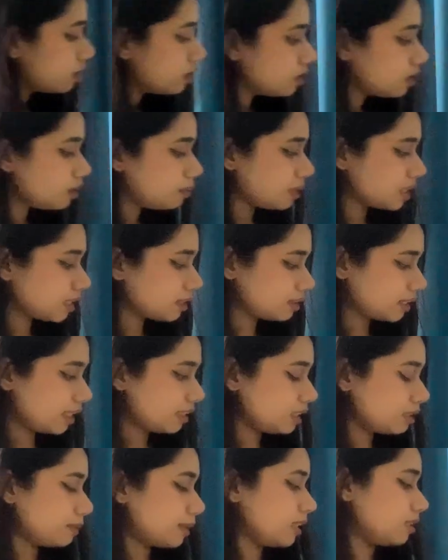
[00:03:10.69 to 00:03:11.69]
because
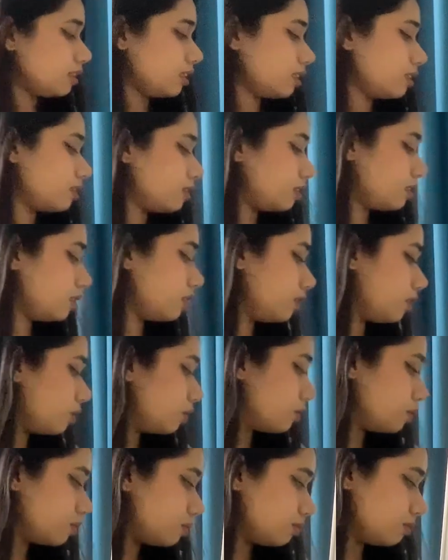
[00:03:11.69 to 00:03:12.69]
antibiotics
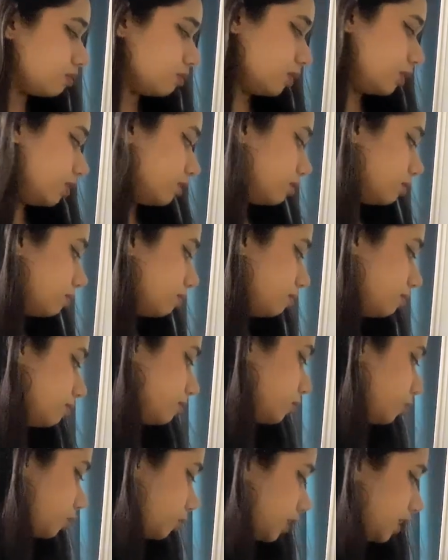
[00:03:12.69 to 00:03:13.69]

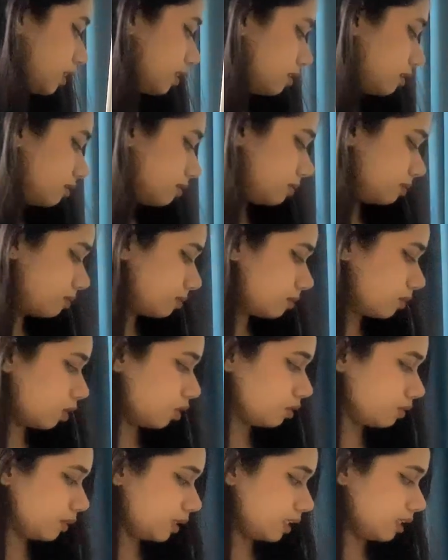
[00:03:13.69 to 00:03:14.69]
we can
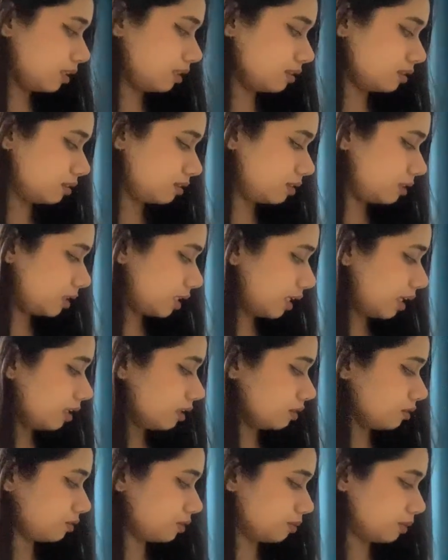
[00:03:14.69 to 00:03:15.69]
already
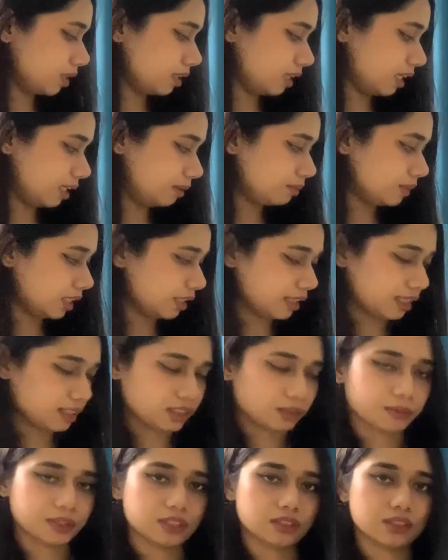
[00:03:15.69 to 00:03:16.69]
tell from the name that
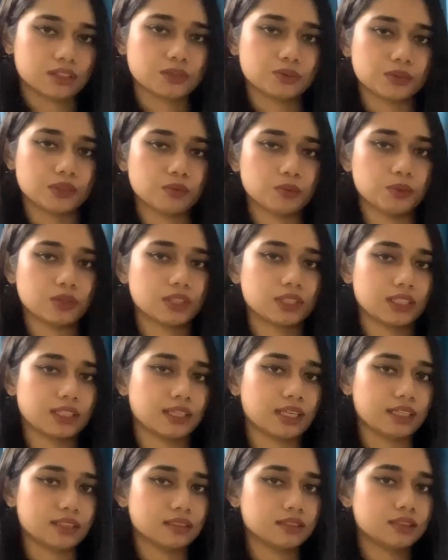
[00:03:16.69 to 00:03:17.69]
antibiotics will work
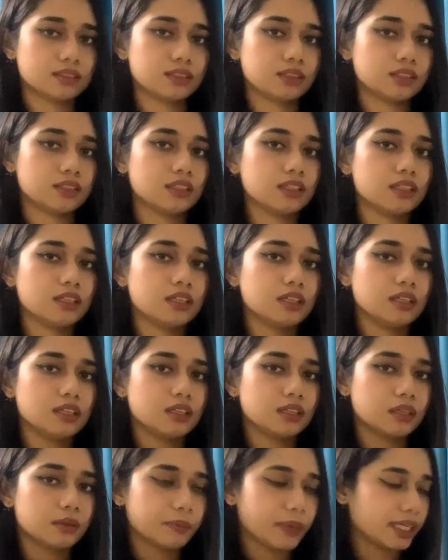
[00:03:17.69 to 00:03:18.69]
against
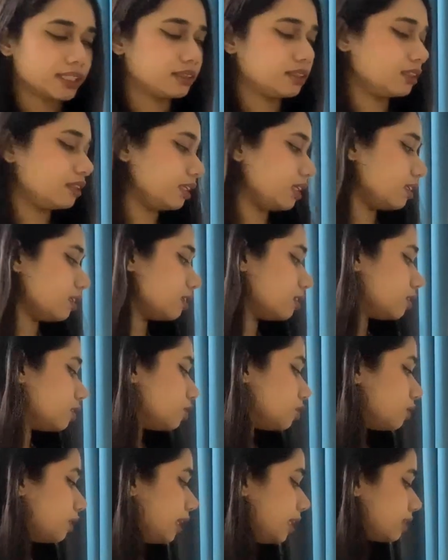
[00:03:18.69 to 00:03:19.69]
bacteria.
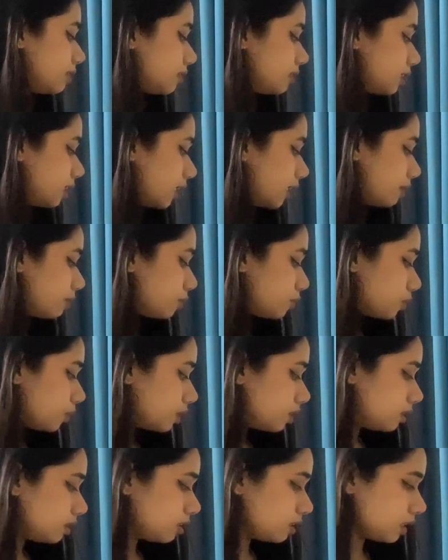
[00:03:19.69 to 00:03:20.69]
So next time
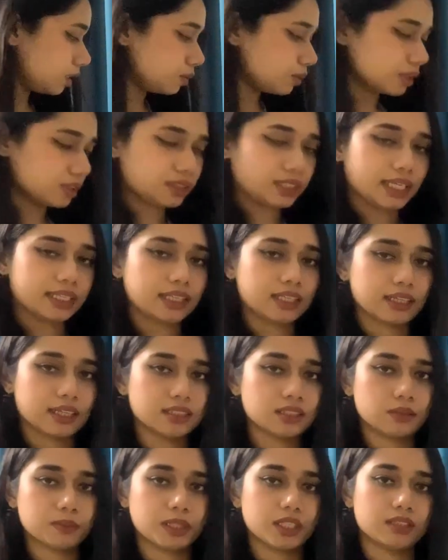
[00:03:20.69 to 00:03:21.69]
when you are taking
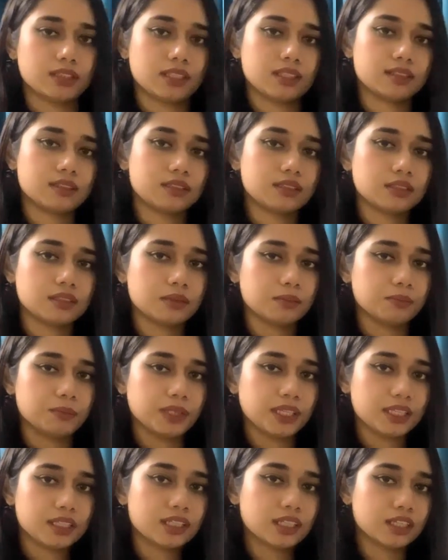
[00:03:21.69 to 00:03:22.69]
antibiotics,
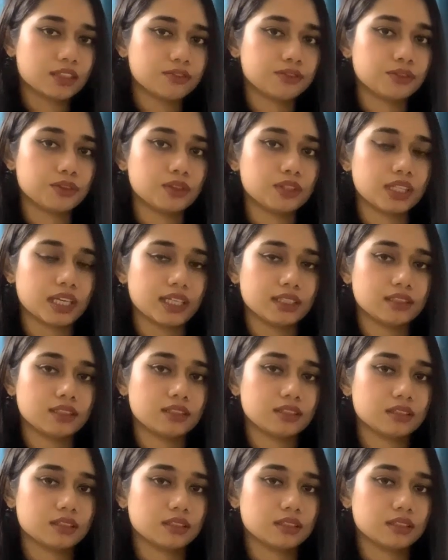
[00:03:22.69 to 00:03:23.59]
be careful of